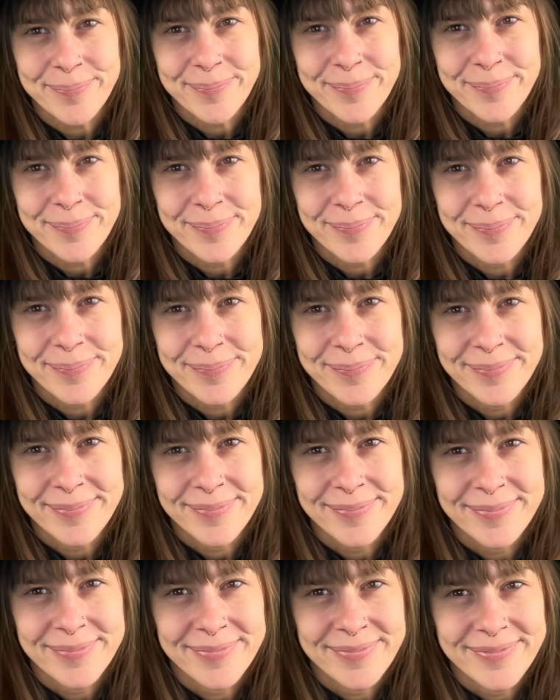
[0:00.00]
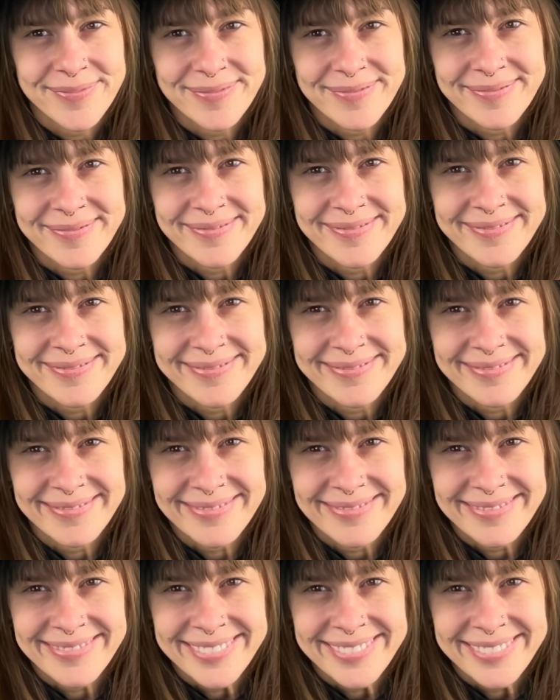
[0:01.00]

No one is speaking in this clip.